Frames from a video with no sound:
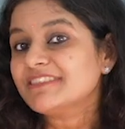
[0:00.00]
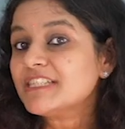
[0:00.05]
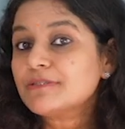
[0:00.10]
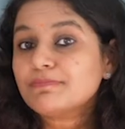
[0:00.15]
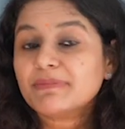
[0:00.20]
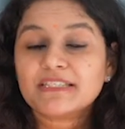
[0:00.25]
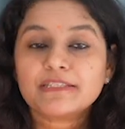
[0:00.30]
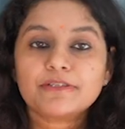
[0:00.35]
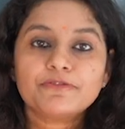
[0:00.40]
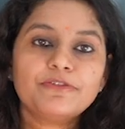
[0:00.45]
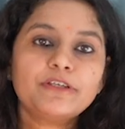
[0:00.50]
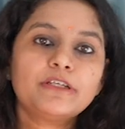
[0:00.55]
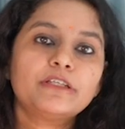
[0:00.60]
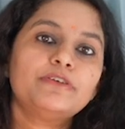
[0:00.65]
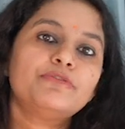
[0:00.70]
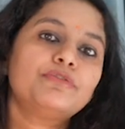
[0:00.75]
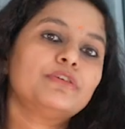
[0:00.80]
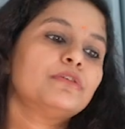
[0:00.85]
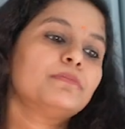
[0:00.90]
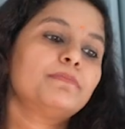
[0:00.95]

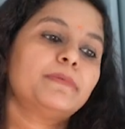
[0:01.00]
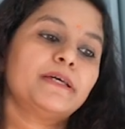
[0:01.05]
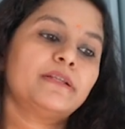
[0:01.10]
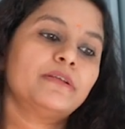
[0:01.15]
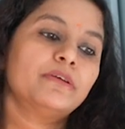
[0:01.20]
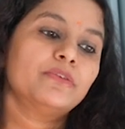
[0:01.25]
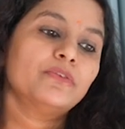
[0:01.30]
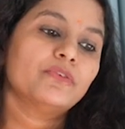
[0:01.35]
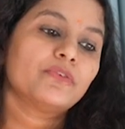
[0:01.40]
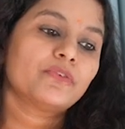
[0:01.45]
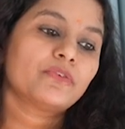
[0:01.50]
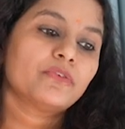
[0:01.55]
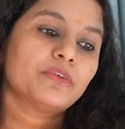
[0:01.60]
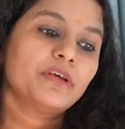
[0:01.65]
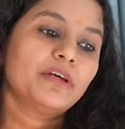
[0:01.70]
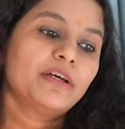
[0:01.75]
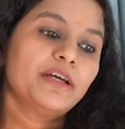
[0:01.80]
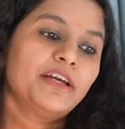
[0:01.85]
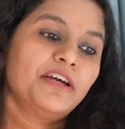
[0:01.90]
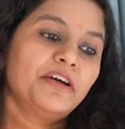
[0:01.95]
specifically for the parents.
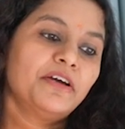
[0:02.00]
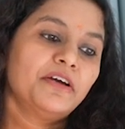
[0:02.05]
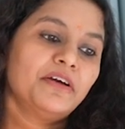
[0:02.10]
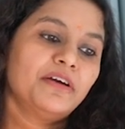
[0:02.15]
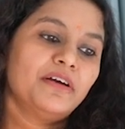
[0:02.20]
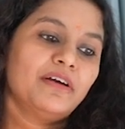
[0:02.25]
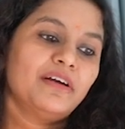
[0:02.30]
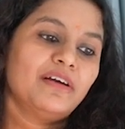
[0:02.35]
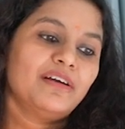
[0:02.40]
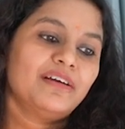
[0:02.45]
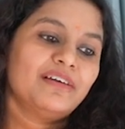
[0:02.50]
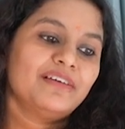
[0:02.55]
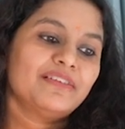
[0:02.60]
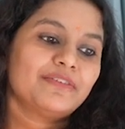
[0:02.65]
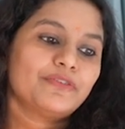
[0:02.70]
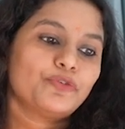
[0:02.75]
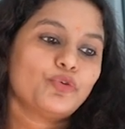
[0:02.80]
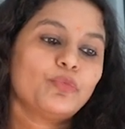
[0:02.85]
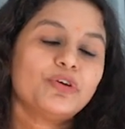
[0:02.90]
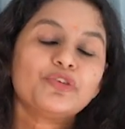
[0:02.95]

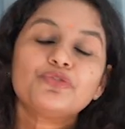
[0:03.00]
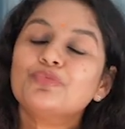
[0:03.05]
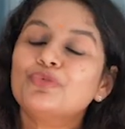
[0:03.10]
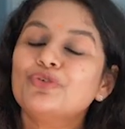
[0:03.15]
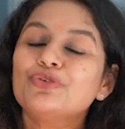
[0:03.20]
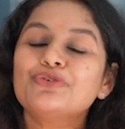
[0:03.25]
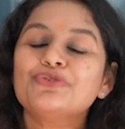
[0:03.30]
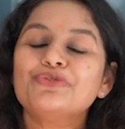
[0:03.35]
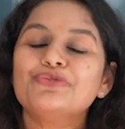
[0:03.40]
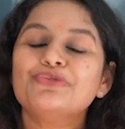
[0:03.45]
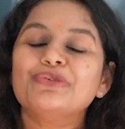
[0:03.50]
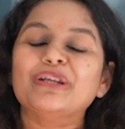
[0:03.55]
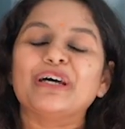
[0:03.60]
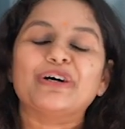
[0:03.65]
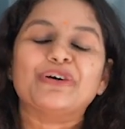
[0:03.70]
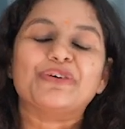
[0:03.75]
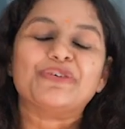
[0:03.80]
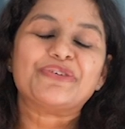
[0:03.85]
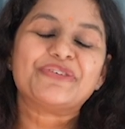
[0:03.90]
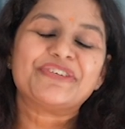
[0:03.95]
So much more to do
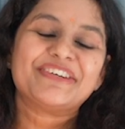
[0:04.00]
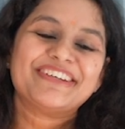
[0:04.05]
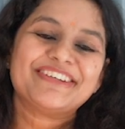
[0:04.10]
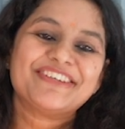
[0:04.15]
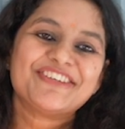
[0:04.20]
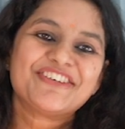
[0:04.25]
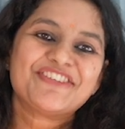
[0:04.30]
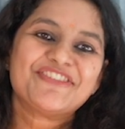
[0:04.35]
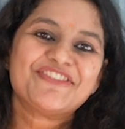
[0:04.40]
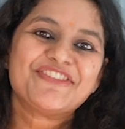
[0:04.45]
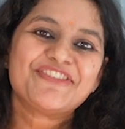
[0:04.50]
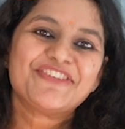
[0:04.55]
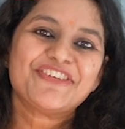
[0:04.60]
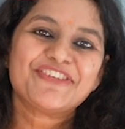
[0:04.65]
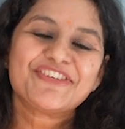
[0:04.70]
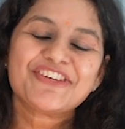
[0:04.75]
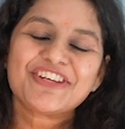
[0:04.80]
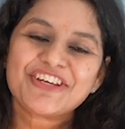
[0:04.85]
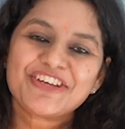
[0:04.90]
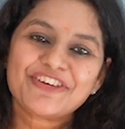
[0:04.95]
now.
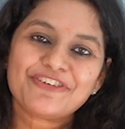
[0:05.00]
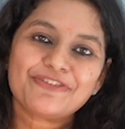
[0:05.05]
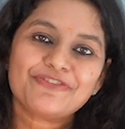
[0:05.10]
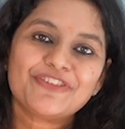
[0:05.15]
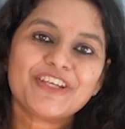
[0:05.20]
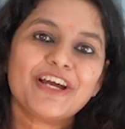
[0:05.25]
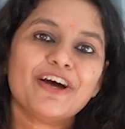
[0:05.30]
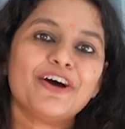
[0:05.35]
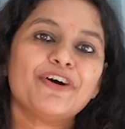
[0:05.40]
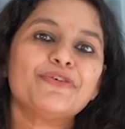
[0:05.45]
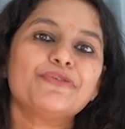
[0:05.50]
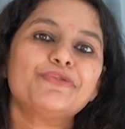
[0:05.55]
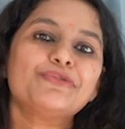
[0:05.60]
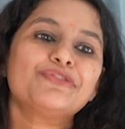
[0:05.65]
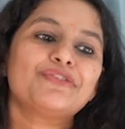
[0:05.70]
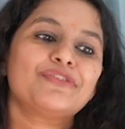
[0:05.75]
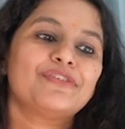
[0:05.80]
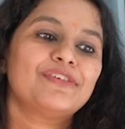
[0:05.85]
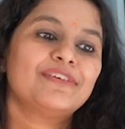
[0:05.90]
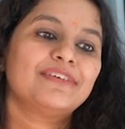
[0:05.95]
Got to take care of the
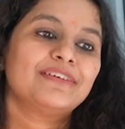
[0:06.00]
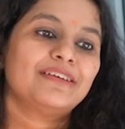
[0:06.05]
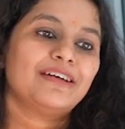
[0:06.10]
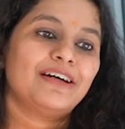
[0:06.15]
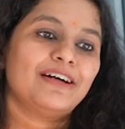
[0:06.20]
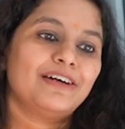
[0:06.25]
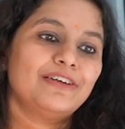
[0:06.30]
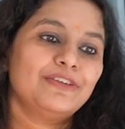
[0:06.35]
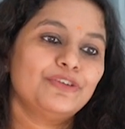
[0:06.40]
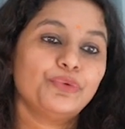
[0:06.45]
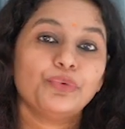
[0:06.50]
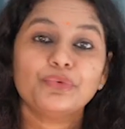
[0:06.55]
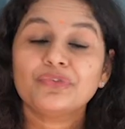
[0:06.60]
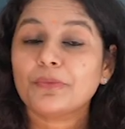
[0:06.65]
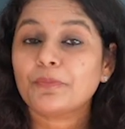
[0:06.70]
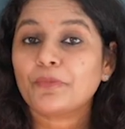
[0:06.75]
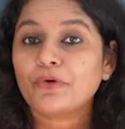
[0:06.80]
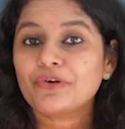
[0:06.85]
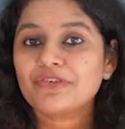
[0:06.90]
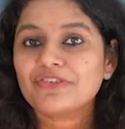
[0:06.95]
house, no
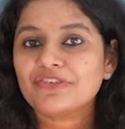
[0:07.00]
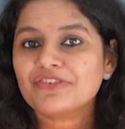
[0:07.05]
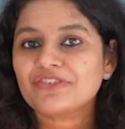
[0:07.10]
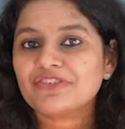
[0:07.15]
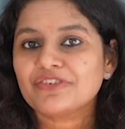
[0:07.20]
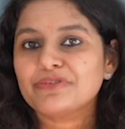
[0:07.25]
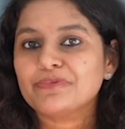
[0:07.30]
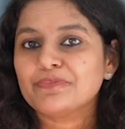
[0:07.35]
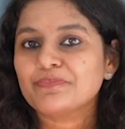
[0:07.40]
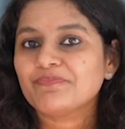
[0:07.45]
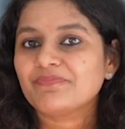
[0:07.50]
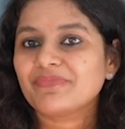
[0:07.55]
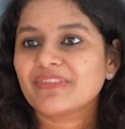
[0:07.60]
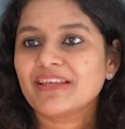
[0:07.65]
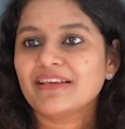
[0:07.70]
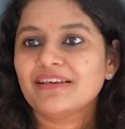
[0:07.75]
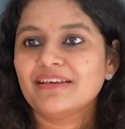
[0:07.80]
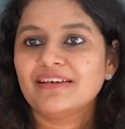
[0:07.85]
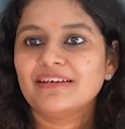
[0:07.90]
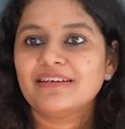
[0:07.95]
support system,
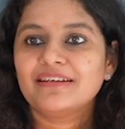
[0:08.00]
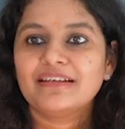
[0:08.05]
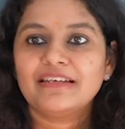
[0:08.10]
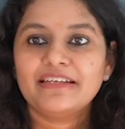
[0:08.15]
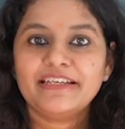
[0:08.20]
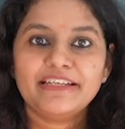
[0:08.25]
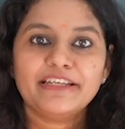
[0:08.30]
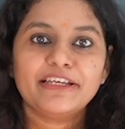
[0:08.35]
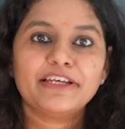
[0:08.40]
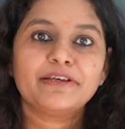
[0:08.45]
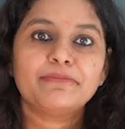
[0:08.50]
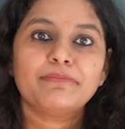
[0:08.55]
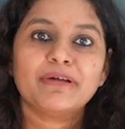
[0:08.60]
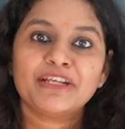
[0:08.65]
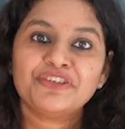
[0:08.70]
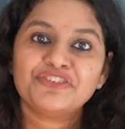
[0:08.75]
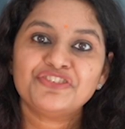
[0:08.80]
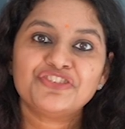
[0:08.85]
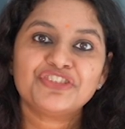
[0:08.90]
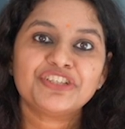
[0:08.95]
cleaning,
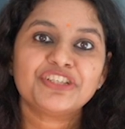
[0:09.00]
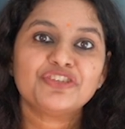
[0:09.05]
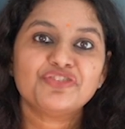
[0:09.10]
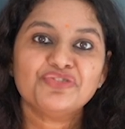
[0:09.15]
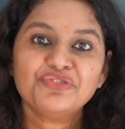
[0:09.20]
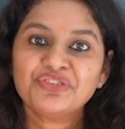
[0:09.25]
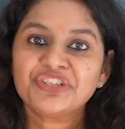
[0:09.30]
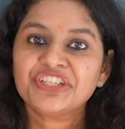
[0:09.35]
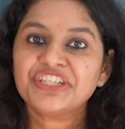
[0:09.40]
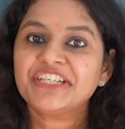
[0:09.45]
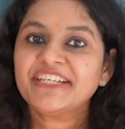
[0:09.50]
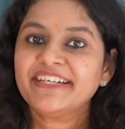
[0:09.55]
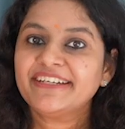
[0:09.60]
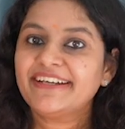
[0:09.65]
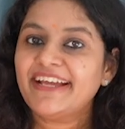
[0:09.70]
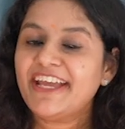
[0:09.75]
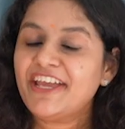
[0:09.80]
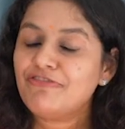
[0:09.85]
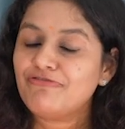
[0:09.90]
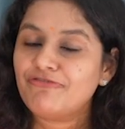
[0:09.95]
managing,
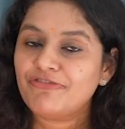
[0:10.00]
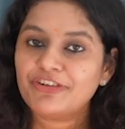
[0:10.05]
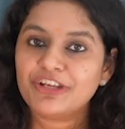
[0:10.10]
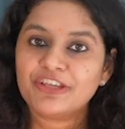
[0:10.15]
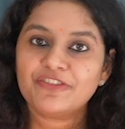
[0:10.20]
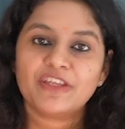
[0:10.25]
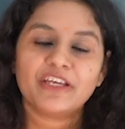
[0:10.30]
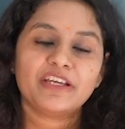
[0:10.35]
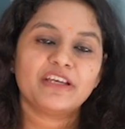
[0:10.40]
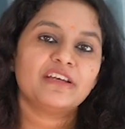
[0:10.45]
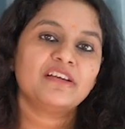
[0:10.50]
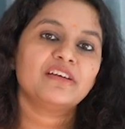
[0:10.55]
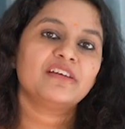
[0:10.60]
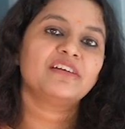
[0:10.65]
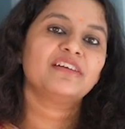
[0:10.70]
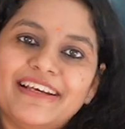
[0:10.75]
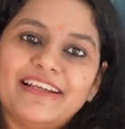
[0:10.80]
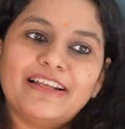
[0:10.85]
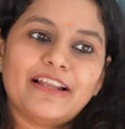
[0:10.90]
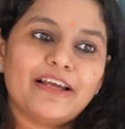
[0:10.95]
cooking, everything.
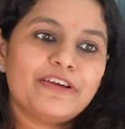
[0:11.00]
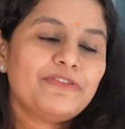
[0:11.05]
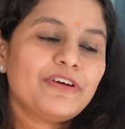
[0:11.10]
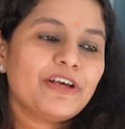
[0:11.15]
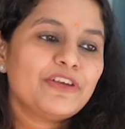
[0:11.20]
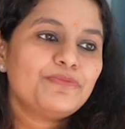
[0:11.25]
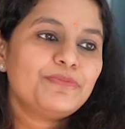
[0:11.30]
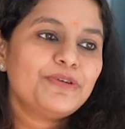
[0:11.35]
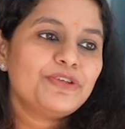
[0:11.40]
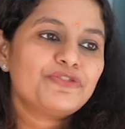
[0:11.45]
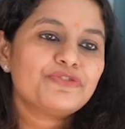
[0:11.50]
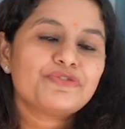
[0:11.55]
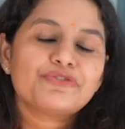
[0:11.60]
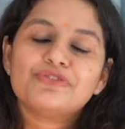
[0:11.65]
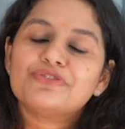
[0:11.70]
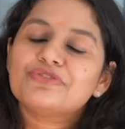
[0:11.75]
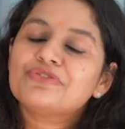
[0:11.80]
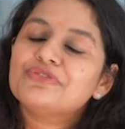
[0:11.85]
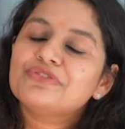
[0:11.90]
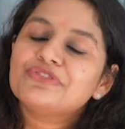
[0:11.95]
Life has been a
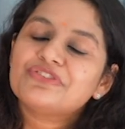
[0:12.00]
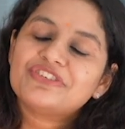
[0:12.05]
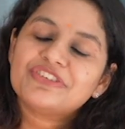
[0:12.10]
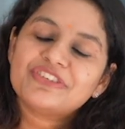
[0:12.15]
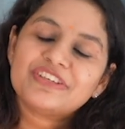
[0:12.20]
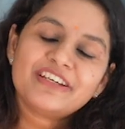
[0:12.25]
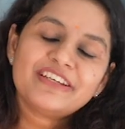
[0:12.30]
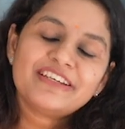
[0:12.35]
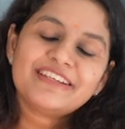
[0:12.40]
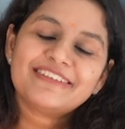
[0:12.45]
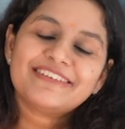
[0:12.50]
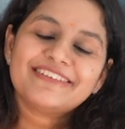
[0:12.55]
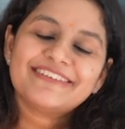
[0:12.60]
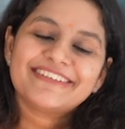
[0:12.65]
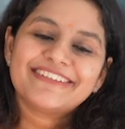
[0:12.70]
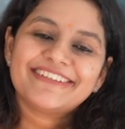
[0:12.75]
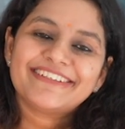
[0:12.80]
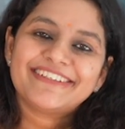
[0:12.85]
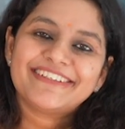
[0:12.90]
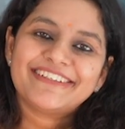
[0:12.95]
roller coaster ride,
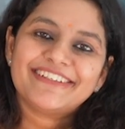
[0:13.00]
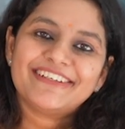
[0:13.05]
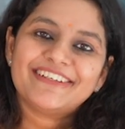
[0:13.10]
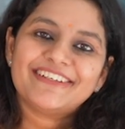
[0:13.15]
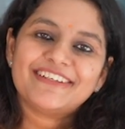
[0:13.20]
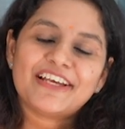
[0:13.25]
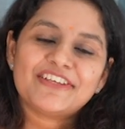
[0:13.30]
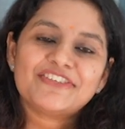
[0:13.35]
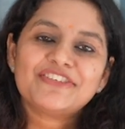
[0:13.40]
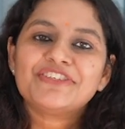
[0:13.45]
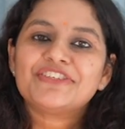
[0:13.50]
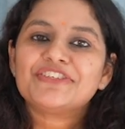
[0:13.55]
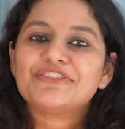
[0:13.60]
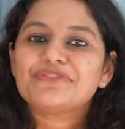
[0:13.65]
hasn't